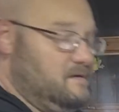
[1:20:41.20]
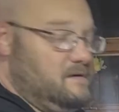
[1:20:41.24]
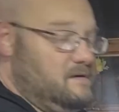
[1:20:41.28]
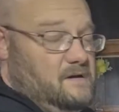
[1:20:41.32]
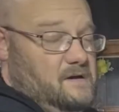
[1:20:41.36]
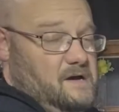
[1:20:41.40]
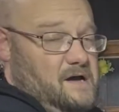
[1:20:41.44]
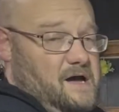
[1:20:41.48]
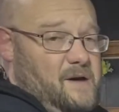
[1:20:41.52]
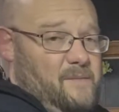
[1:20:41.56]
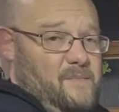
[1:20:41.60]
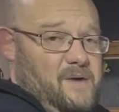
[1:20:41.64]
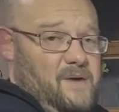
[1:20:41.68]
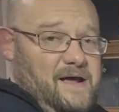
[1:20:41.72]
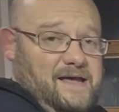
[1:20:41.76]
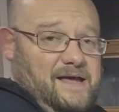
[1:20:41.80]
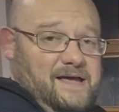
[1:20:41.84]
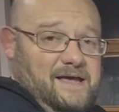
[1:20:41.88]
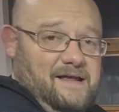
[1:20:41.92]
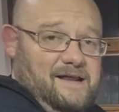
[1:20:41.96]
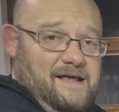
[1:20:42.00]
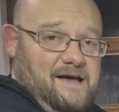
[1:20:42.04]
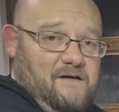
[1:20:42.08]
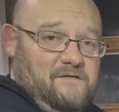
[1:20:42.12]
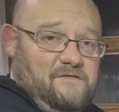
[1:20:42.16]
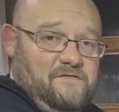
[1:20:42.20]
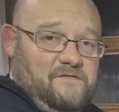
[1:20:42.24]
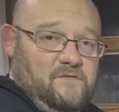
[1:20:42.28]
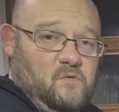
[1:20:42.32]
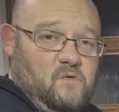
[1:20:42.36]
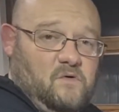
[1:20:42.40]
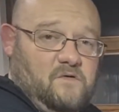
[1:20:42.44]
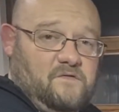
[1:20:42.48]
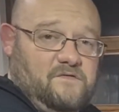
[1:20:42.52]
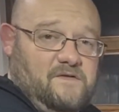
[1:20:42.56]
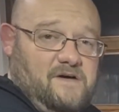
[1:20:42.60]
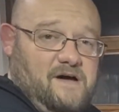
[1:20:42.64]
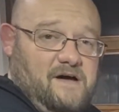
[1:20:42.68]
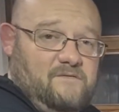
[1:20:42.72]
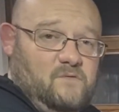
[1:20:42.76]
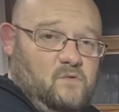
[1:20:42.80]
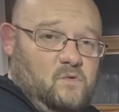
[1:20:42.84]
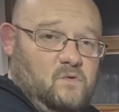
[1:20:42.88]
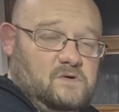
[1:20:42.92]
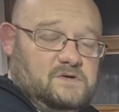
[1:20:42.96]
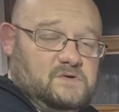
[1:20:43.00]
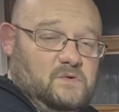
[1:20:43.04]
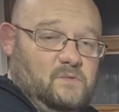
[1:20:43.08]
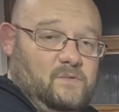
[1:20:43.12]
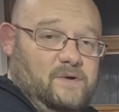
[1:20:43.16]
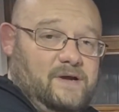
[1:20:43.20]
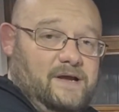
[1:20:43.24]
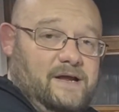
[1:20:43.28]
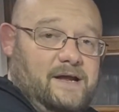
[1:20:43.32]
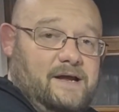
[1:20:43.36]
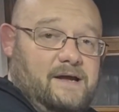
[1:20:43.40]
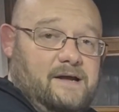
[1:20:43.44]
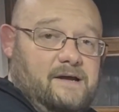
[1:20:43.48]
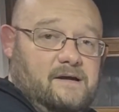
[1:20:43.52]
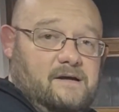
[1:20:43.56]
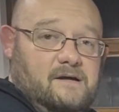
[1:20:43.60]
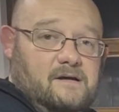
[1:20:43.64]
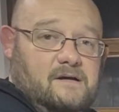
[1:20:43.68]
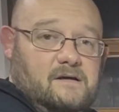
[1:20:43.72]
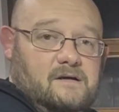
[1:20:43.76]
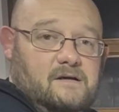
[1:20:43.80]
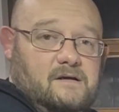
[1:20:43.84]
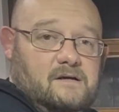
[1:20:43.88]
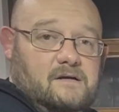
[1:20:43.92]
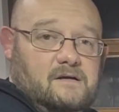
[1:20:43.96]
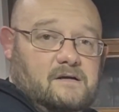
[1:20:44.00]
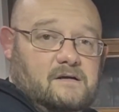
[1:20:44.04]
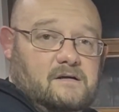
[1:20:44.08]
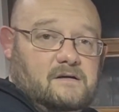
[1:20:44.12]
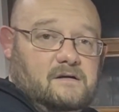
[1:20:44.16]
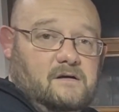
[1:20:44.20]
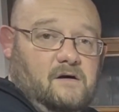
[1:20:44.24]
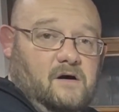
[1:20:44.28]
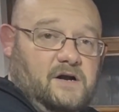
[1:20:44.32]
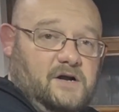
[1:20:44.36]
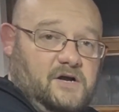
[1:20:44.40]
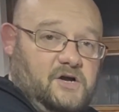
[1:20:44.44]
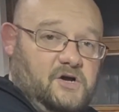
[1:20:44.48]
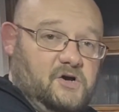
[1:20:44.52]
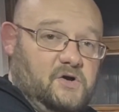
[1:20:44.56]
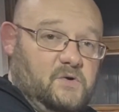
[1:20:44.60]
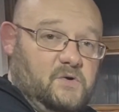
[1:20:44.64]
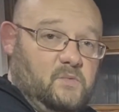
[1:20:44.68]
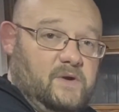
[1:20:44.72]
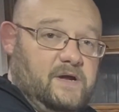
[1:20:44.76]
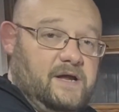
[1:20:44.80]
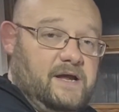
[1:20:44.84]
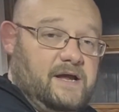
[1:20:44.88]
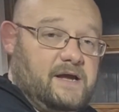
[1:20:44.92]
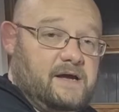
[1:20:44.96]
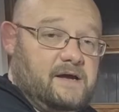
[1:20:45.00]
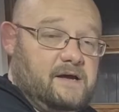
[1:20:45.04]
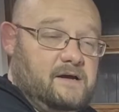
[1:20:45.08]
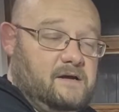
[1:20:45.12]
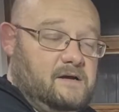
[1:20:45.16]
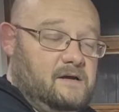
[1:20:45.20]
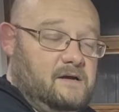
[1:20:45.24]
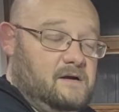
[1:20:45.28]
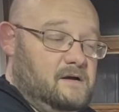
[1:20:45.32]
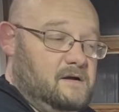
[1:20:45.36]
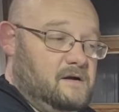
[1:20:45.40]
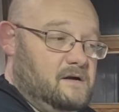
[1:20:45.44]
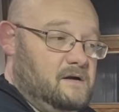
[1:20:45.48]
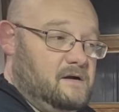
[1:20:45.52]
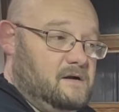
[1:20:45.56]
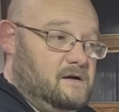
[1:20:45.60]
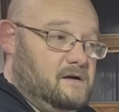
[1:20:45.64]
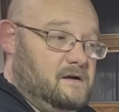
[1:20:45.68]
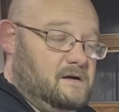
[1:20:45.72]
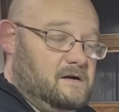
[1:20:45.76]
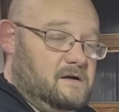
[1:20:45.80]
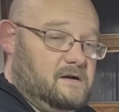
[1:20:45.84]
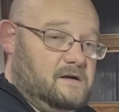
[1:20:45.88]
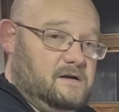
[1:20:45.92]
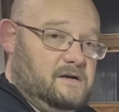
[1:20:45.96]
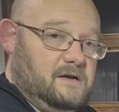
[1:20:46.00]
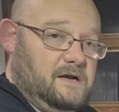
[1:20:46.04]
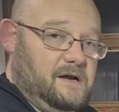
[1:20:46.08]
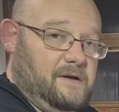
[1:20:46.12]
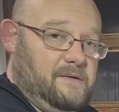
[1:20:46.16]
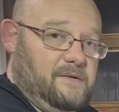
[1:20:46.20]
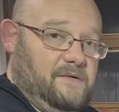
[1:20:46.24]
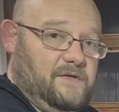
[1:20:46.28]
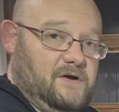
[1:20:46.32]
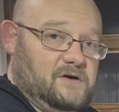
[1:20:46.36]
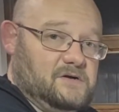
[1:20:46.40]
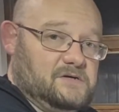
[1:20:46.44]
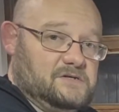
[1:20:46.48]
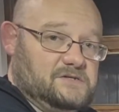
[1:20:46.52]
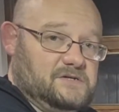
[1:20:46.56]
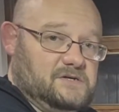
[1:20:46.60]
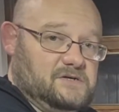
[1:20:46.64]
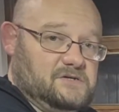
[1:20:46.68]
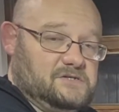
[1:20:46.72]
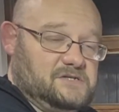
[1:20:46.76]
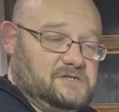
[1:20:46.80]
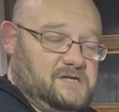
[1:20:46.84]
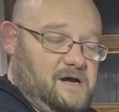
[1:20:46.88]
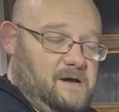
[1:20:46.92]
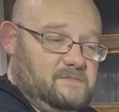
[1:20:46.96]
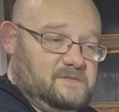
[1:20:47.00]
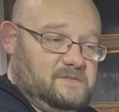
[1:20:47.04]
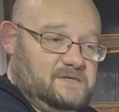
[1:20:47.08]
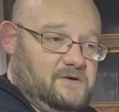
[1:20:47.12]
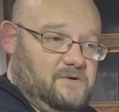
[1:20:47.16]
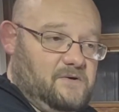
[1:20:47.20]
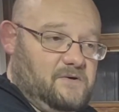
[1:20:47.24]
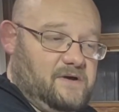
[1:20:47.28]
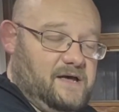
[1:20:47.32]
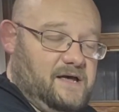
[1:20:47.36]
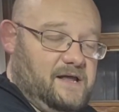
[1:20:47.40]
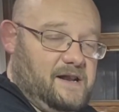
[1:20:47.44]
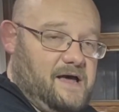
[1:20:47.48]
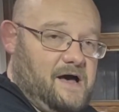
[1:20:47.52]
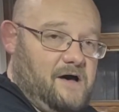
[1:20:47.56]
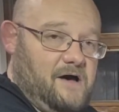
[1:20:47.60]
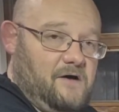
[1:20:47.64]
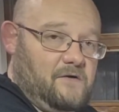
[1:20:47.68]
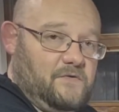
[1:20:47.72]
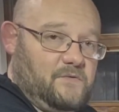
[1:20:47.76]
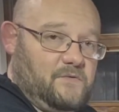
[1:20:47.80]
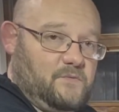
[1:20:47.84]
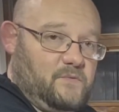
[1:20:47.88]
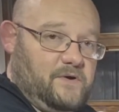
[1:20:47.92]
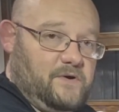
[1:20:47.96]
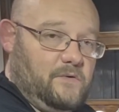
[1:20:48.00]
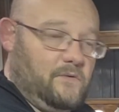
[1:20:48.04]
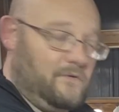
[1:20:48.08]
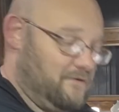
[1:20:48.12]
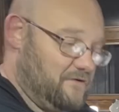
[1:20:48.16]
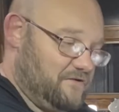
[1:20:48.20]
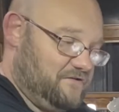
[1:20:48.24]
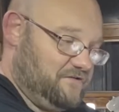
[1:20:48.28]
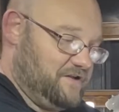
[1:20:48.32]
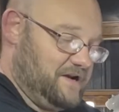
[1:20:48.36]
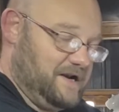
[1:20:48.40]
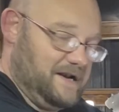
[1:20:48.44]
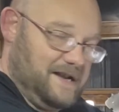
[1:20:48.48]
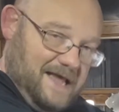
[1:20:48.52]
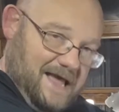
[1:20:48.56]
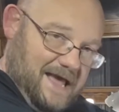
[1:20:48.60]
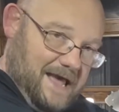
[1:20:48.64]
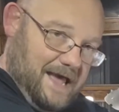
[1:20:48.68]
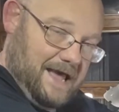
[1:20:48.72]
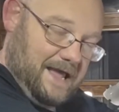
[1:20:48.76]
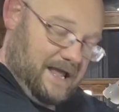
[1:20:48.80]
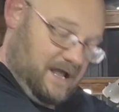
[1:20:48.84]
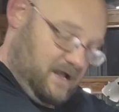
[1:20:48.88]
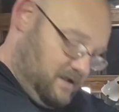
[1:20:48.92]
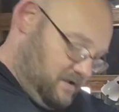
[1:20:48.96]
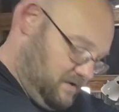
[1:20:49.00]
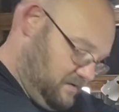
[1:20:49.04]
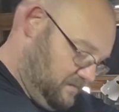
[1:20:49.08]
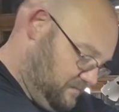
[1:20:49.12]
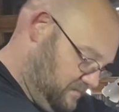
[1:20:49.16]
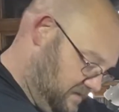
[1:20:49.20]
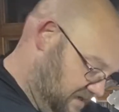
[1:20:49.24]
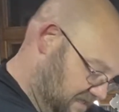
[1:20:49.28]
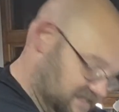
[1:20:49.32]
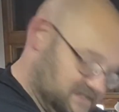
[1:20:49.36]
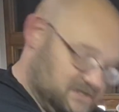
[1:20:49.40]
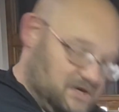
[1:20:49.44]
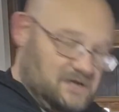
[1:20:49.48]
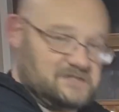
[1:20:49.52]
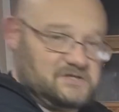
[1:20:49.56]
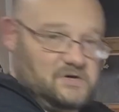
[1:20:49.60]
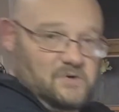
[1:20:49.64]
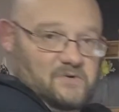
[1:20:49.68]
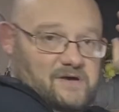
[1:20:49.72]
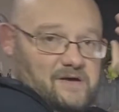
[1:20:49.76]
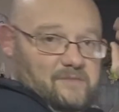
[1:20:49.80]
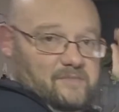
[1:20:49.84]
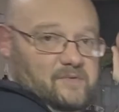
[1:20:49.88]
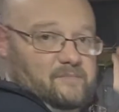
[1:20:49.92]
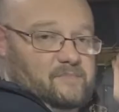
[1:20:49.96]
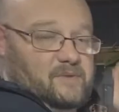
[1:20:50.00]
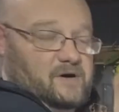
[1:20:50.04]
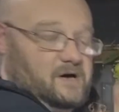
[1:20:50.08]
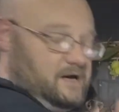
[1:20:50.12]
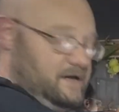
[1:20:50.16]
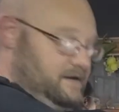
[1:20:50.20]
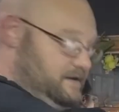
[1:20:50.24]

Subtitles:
I might get out 4 or 5 orders a week on a good week. I mean, there's times he'll get out 3 orders in a day, but it's also him and Bud,